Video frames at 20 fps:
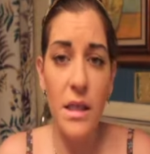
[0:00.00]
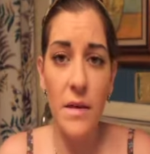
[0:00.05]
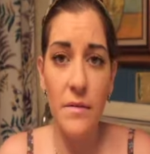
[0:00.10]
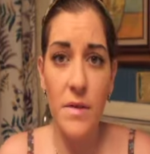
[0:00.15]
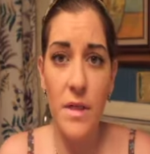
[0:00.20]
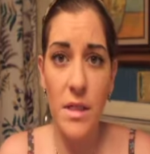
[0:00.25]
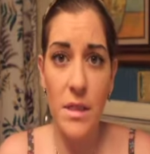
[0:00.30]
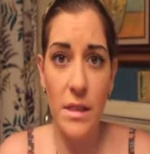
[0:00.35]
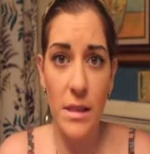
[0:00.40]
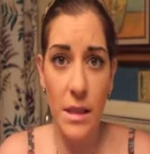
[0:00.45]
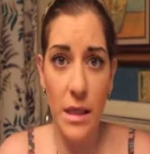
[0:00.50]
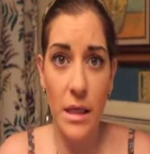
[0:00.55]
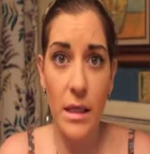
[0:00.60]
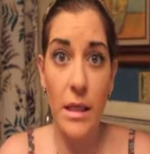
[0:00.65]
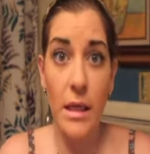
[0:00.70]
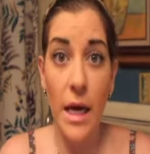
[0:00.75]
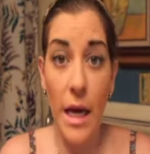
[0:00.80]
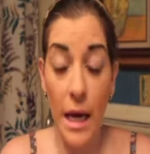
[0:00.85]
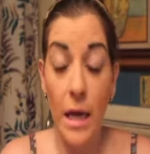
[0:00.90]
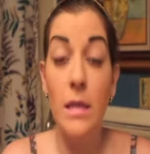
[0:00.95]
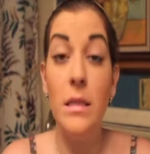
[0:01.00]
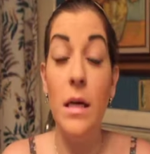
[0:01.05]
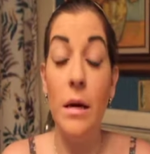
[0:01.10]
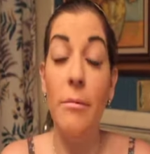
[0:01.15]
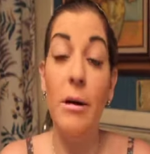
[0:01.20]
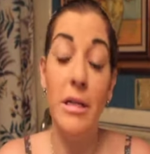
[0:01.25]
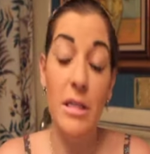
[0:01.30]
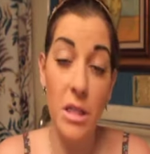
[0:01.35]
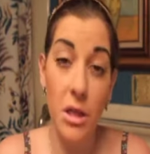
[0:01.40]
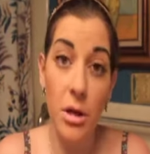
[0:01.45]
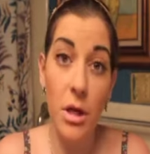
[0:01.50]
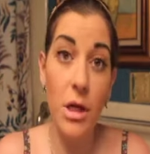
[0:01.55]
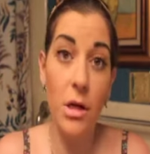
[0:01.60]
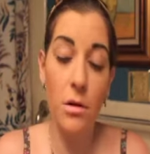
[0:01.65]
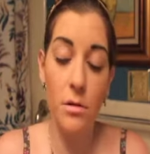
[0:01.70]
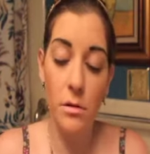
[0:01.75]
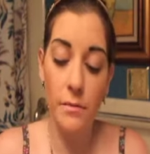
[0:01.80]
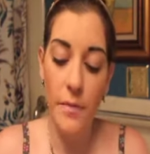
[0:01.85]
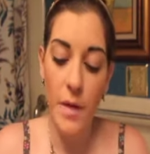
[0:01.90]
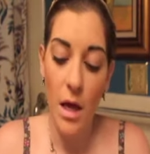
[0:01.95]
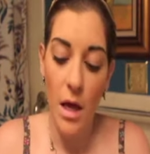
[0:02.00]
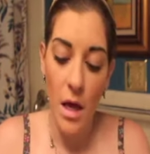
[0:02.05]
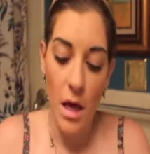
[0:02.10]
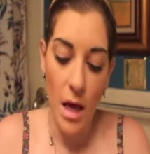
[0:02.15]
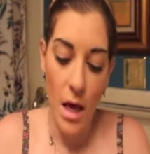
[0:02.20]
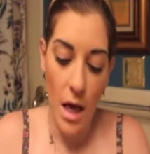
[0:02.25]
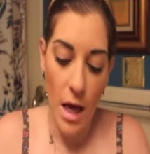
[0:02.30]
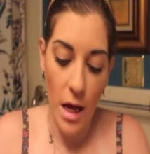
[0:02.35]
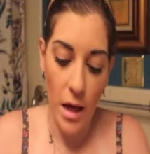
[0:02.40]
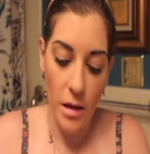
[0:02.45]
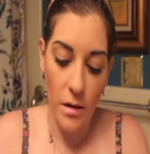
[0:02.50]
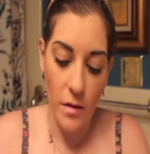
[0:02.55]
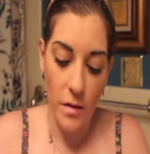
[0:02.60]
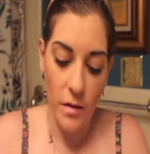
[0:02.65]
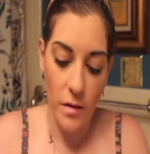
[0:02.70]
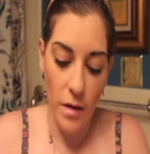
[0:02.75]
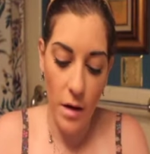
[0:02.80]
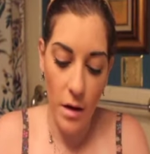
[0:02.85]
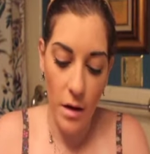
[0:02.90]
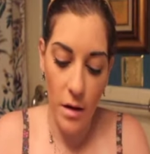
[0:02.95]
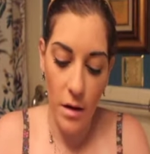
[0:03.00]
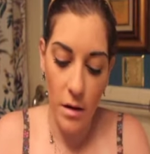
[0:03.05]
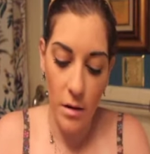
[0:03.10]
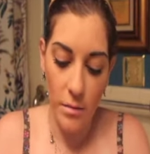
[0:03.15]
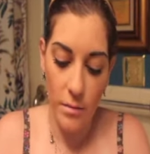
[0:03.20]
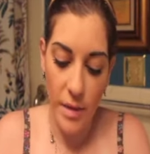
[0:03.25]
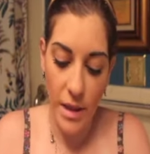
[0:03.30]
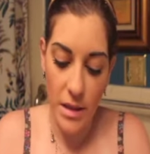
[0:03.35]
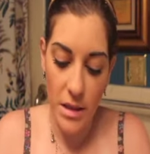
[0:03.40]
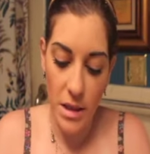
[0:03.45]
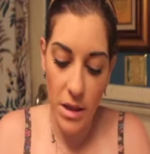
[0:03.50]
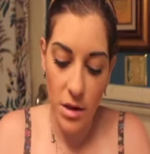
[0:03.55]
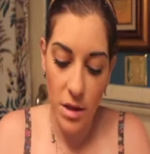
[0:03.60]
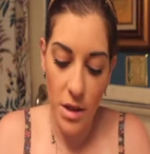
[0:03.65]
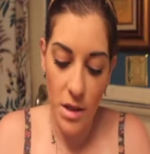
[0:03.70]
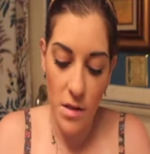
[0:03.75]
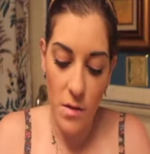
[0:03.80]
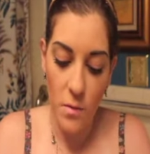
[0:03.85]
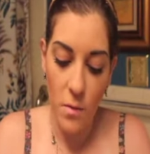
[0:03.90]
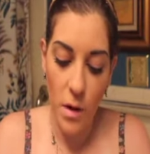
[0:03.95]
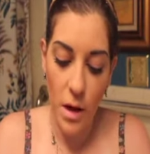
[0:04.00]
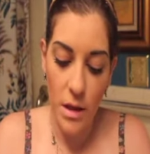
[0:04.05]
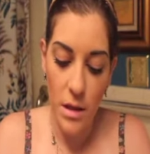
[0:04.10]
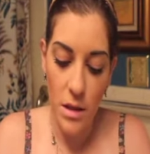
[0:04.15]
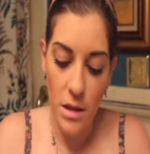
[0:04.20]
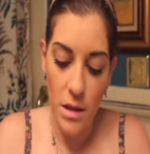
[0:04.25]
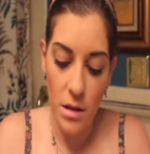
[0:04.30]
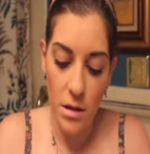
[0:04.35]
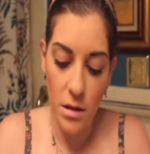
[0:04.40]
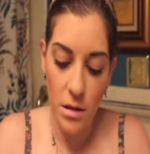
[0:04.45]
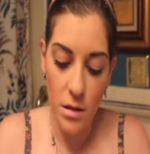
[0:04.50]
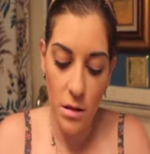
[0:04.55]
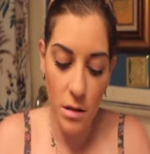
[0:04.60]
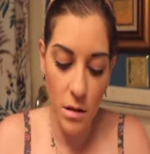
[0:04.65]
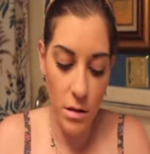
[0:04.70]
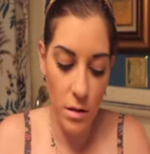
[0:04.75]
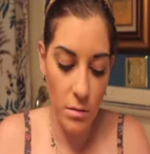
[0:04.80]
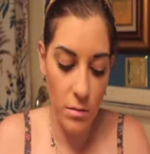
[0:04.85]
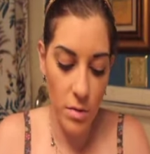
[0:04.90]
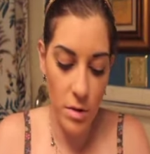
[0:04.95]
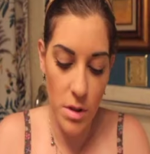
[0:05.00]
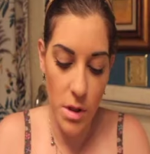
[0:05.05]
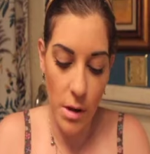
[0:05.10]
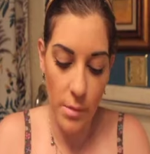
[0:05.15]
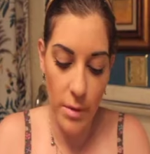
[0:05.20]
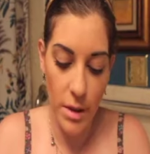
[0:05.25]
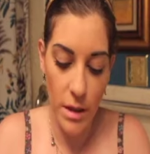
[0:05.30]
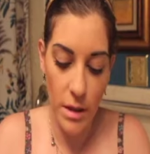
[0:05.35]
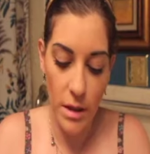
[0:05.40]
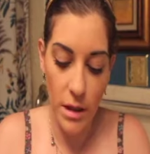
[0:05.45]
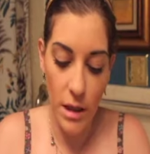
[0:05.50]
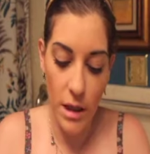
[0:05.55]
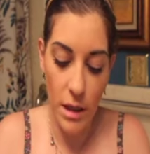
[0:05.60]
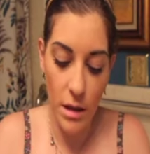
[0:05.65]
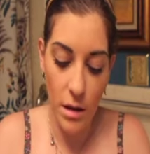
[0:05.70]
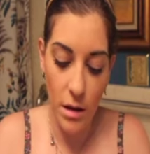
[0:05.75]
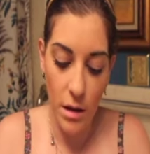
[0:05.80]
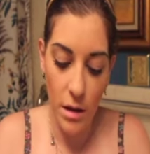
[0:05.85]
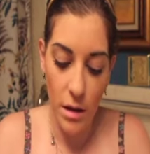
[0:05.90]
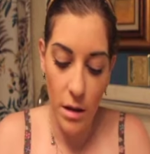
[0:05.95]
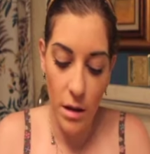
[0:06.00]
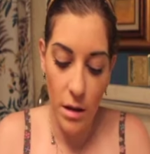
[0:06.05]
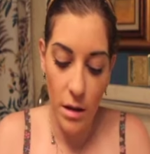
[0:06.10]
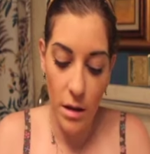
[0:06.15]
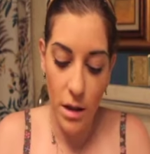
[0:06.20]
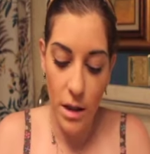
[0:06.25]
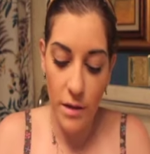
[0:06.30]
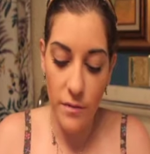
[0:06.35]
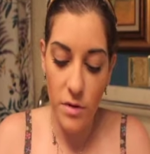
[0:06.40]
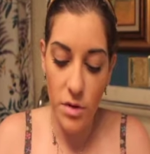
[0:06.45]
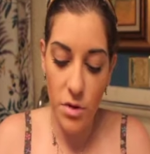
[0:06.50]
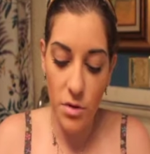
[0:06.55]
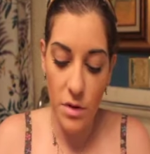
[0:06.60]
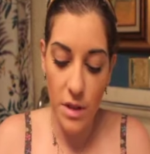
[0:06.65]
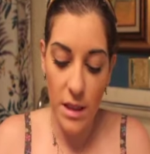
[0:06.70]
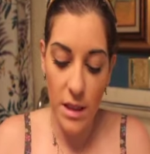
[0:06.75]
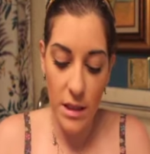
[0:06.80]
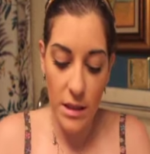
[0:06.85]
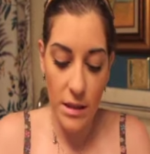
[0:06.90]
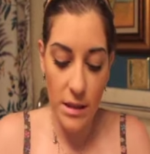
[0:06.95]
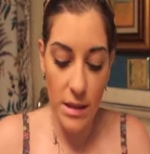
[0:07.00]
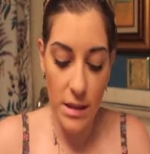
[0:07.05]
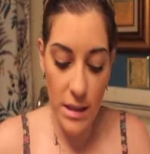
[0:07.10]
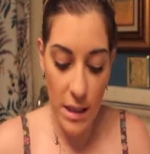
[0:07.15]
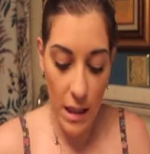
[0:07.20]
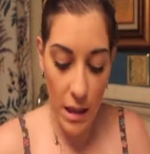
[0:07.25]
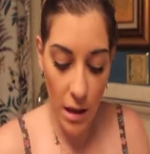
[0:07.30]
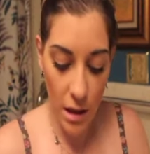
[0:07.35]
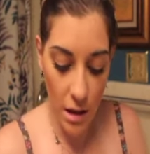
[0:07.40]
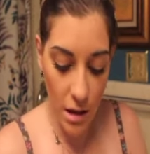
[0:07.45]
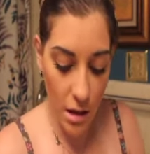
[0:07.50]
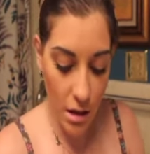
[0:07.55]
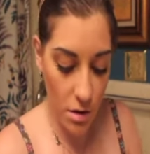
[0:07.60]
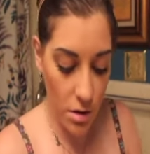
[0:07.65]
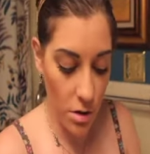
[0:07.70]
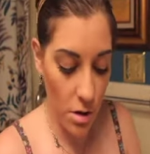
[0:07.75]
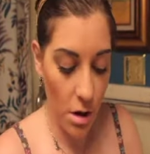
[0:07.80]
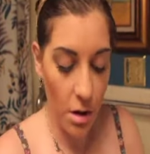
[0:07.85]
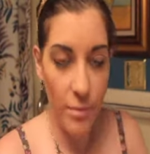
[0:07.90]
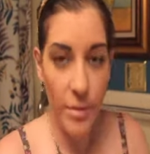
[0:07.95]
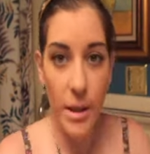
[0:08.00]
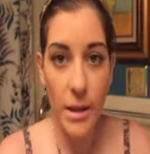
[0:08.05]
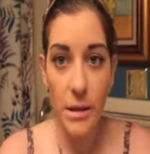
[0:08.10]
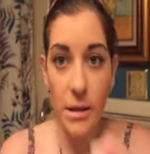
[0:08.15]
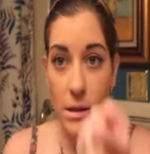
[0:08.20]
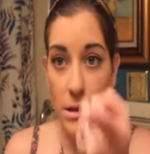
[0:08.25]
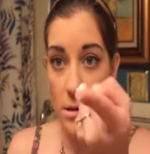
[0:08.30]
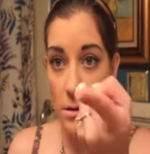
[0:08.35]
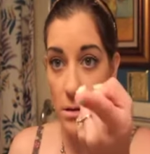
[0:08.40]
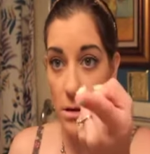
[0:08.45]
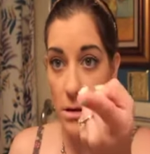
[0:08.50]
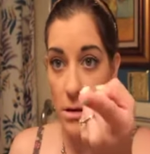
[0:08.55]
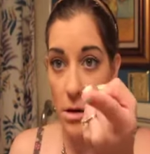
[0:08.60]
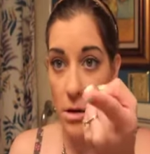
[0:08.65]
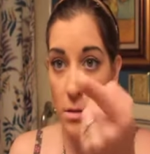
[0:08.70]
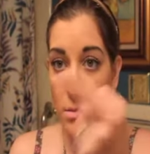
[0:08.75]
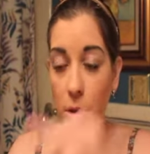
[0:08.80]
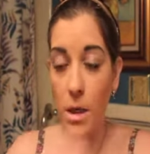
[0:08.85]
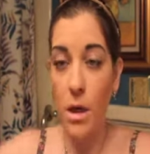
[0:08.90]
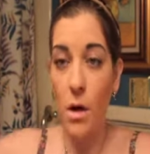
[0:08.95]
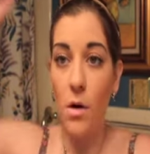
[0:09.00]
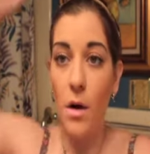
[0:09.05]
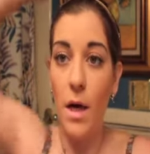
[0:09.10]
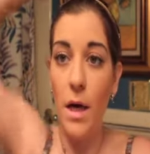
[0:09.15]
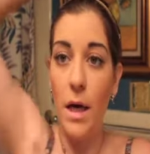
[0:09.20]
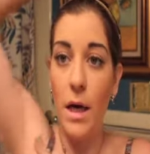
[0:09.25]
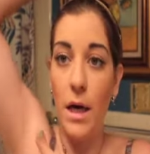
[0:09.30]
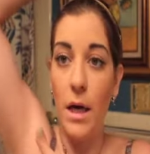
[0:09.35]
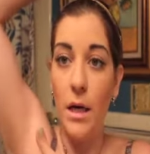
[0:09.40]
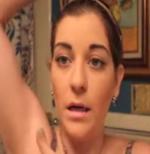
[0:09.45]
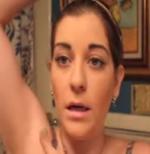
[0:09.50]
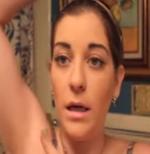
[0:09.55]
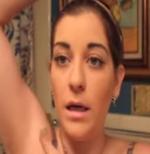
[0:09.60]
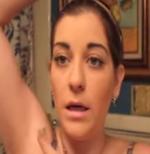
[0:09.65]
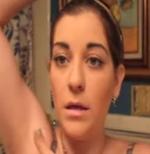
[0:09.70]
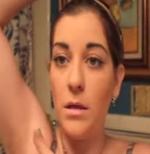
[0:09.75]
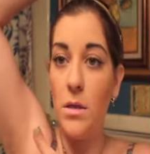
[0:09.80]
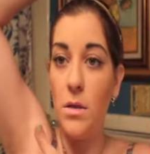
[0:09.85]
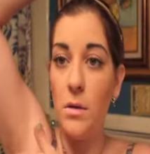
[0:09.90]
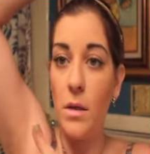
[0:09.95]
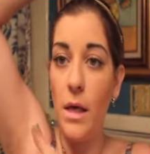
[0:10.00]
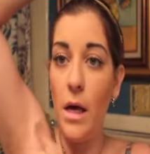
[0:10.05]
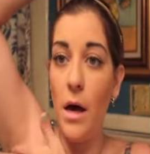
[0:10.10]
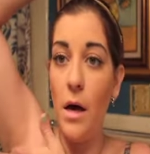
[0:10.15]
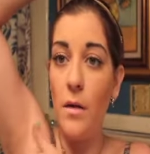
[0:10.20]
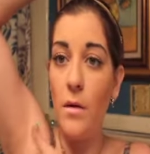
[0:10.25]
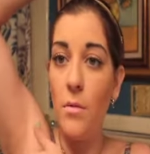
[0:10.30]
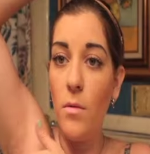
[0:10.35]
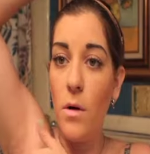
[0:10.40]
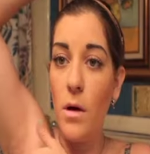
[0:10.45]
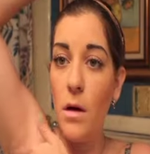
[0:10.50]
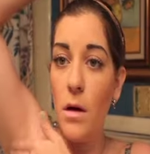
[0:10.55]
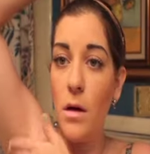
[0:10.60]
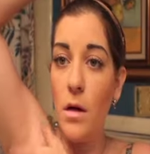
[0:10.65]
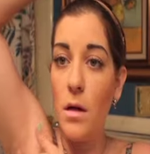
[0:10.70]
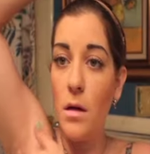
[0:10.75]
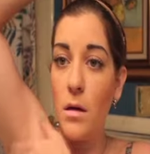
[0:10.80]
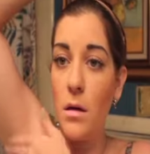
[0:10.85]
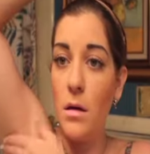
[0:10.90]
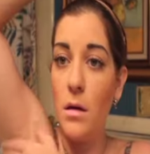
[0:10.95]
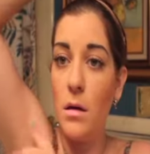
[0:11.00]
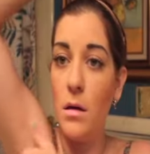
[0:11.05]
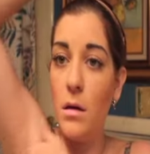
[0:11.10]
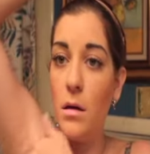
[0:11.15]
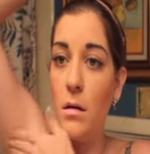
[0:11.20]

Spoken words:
Thieves is an antibacterial, and bacteria is what predominantly gives you the stink under your armpits. So I'm going to go ahead and do the other one.